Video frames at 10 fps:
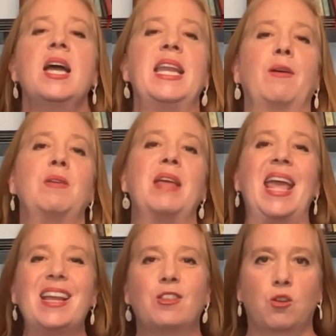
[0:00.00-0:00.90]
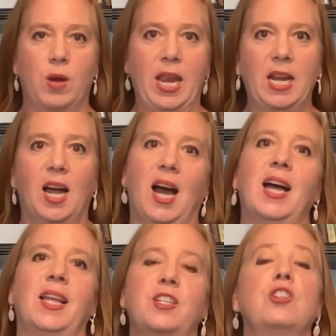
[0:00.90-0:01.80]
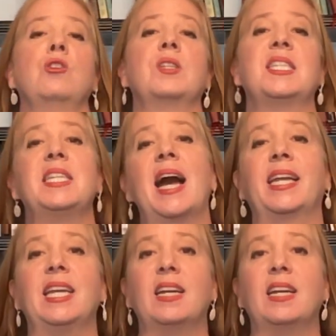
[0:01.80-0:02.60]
Now in 8th grade, I like to do the stacking